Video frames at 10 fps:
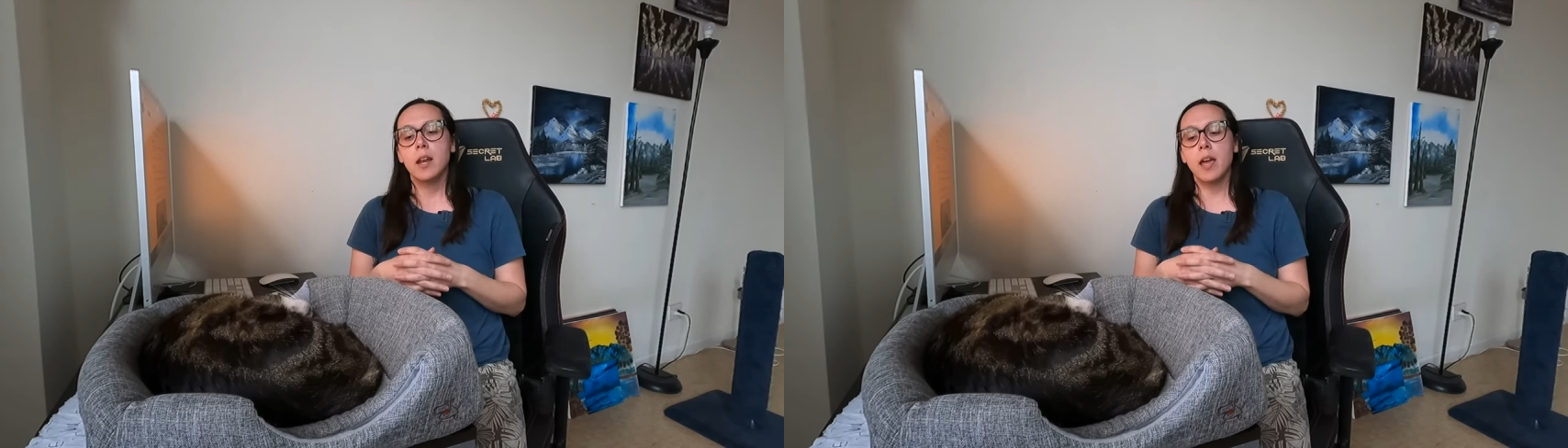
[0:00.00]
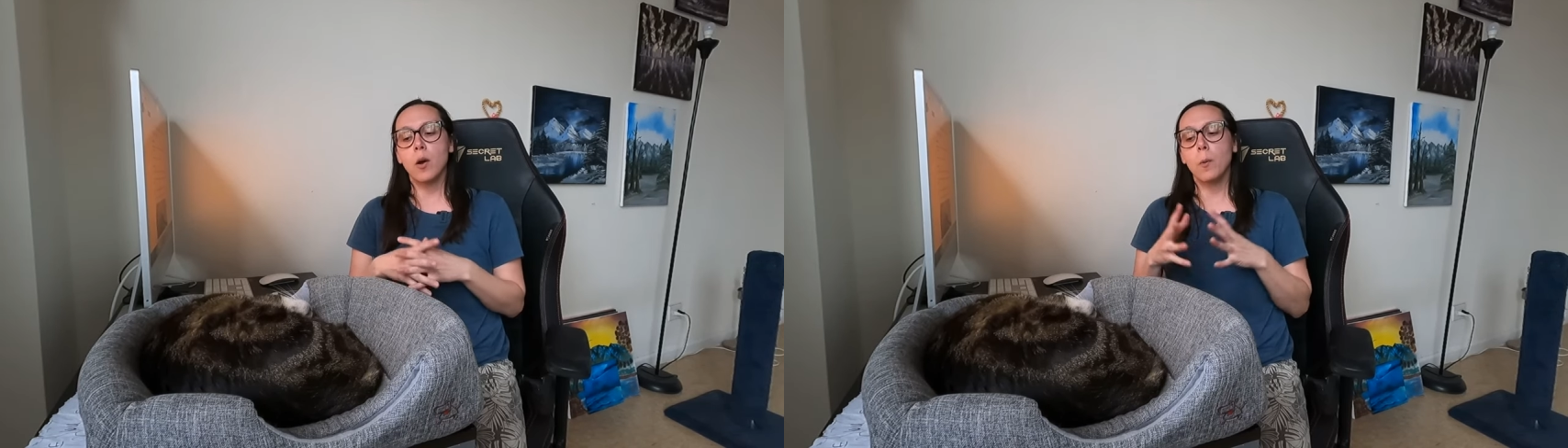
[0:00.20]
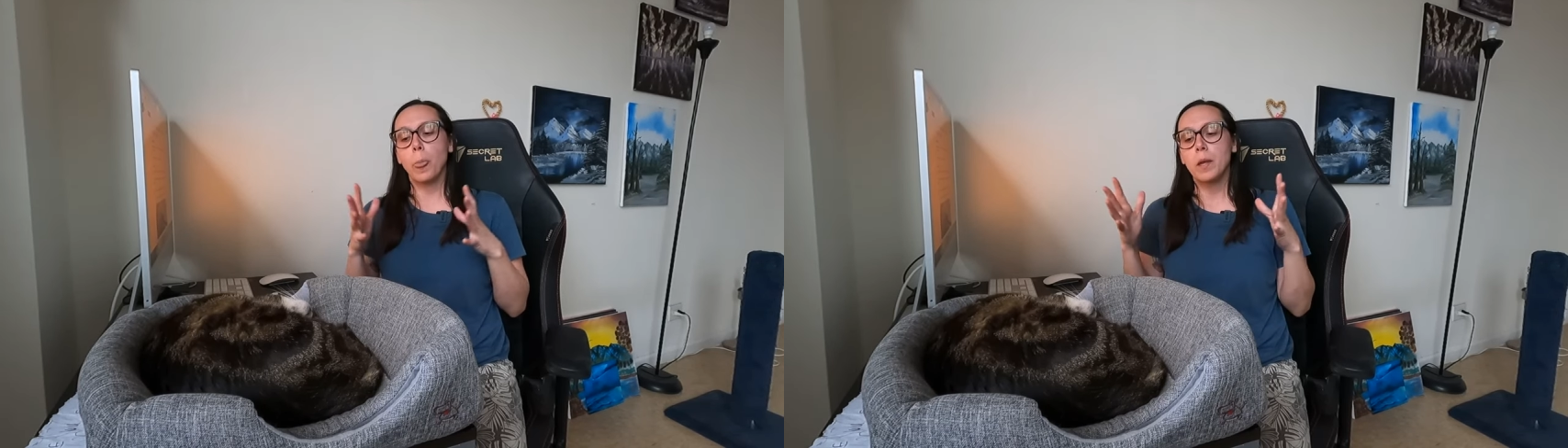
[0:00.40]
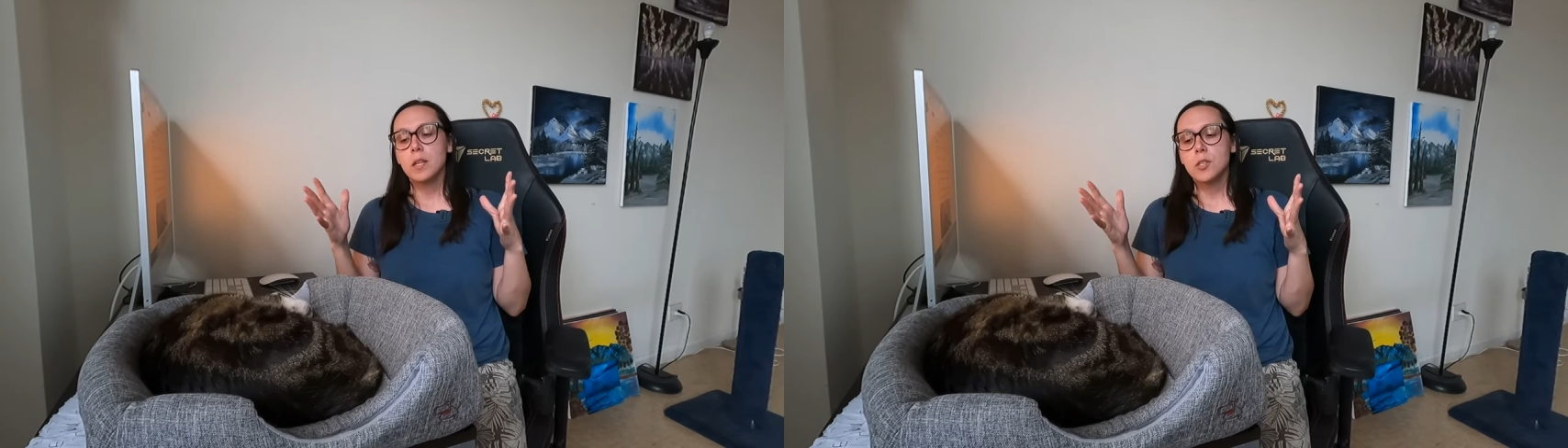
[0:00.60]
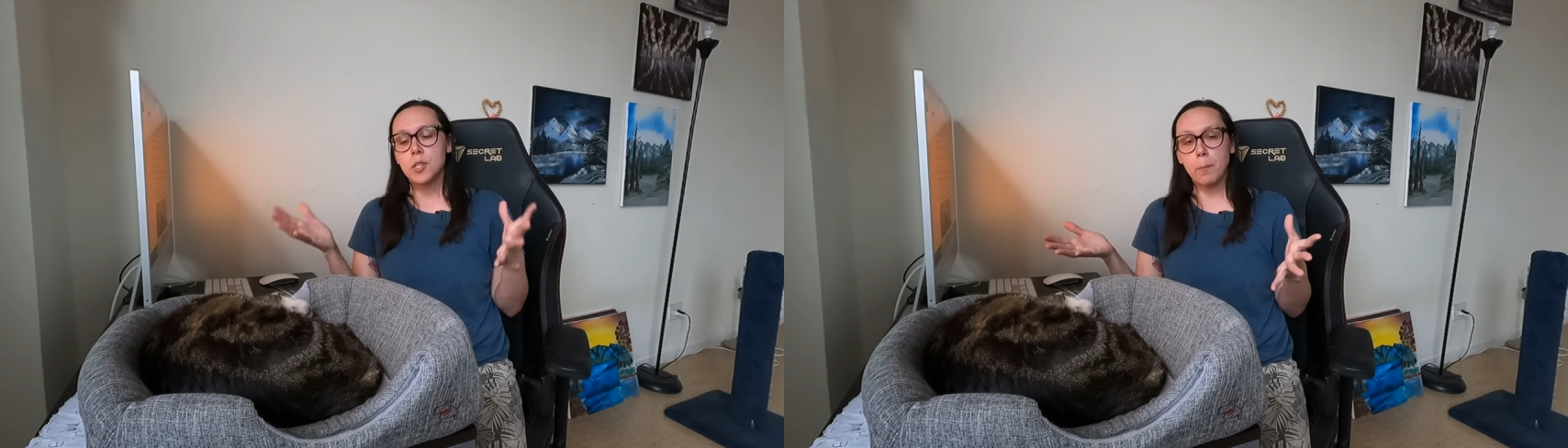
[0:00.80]
Now,
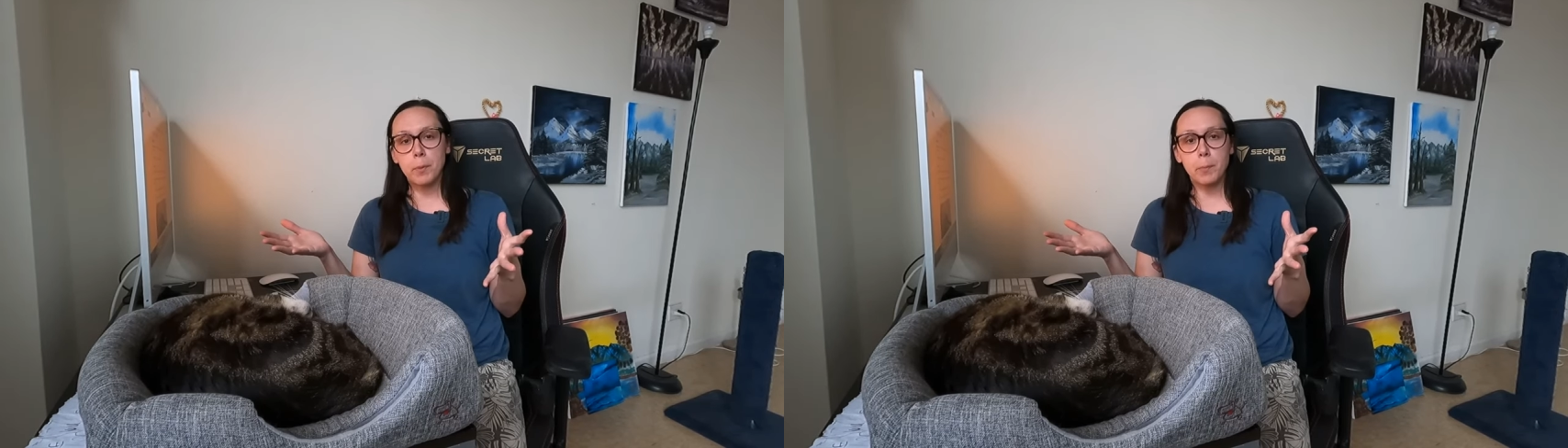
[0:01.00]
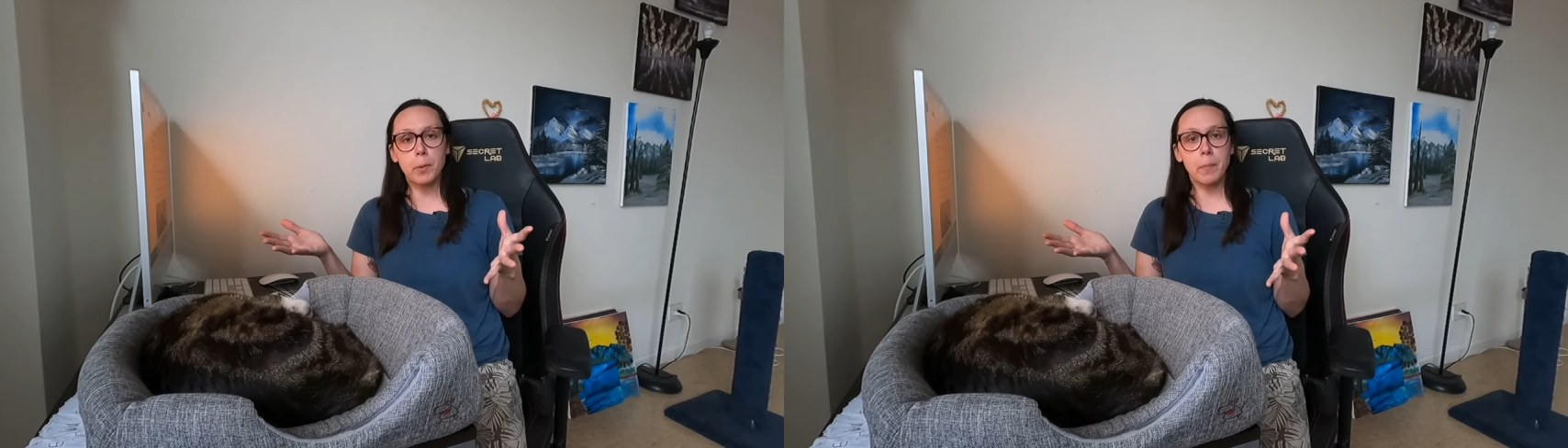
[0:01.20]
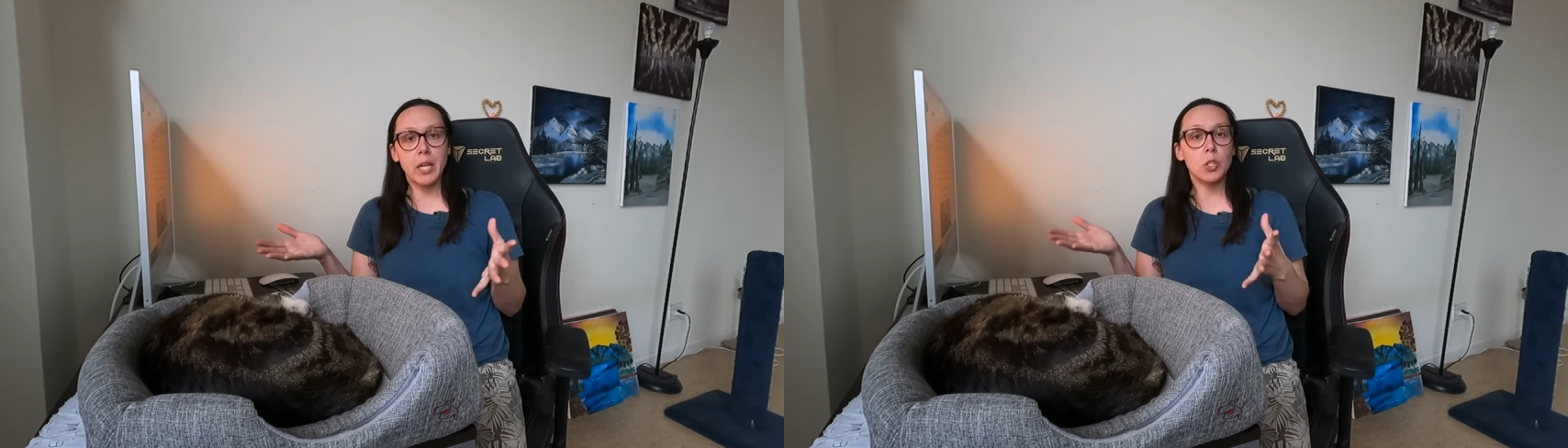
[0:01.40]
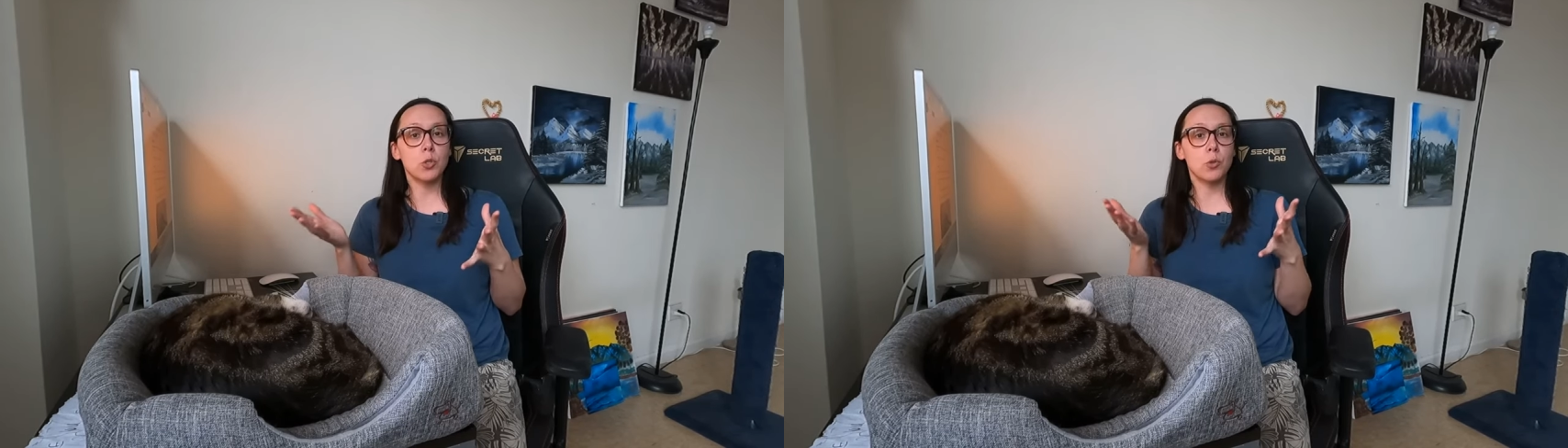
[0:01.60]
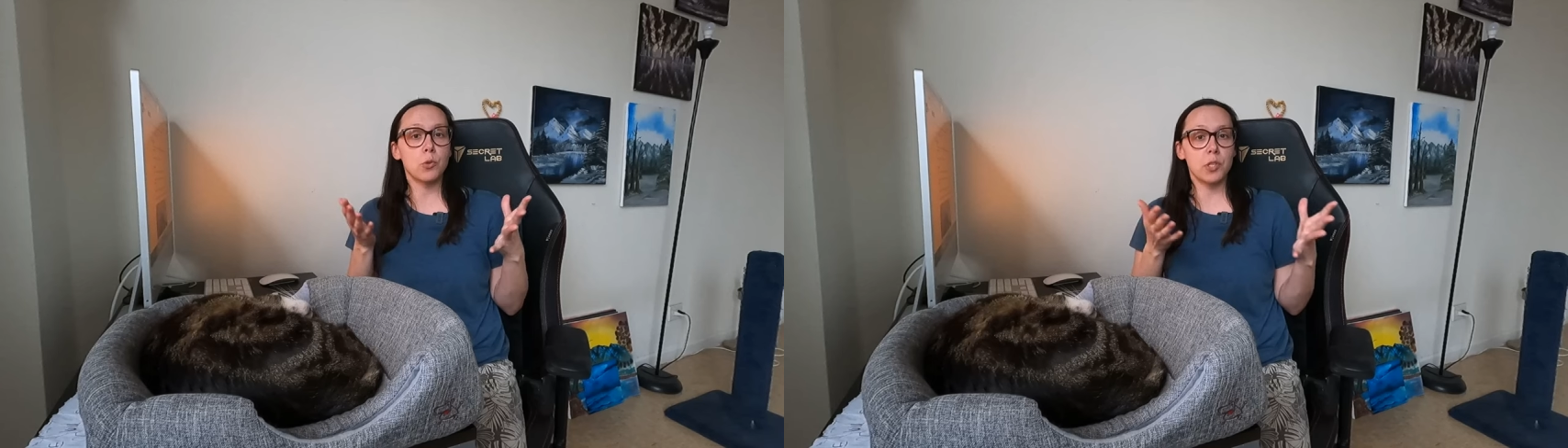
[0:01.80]
some people might
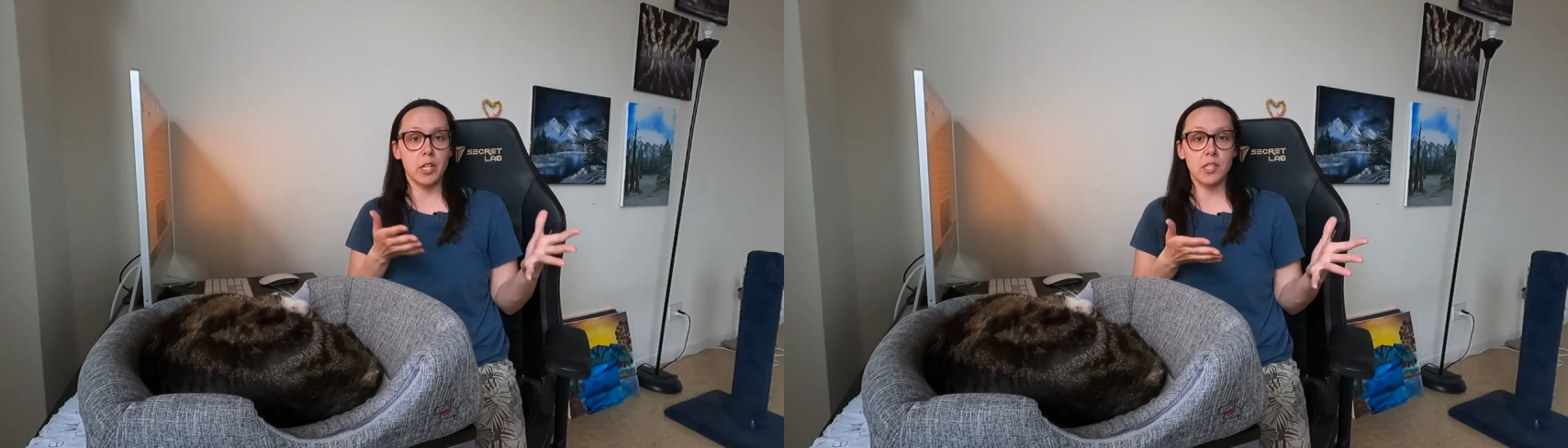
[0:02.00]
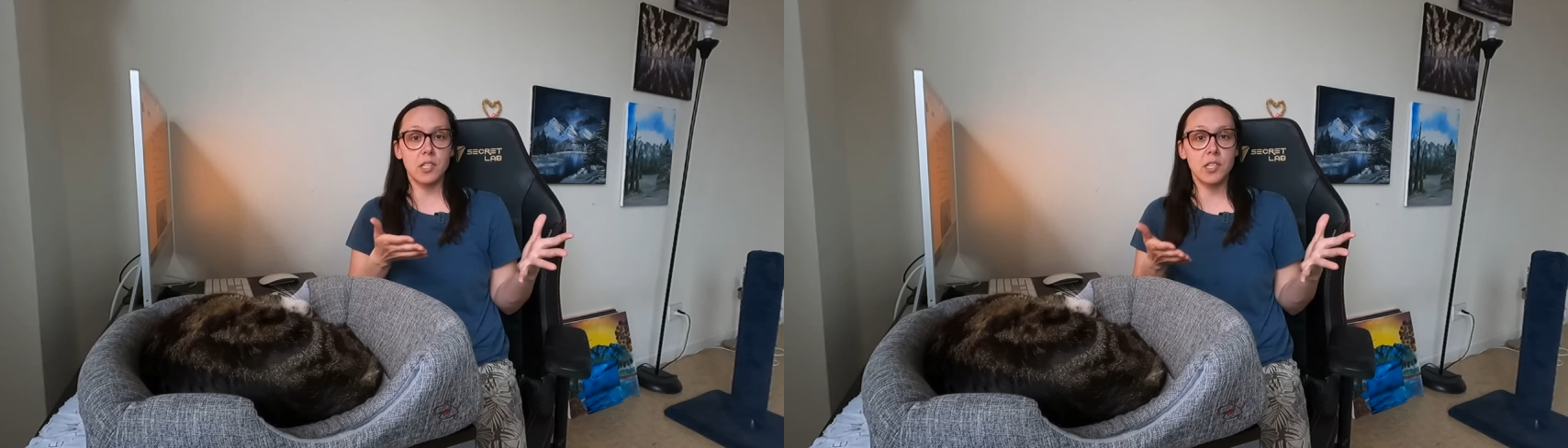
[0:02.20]
use nuts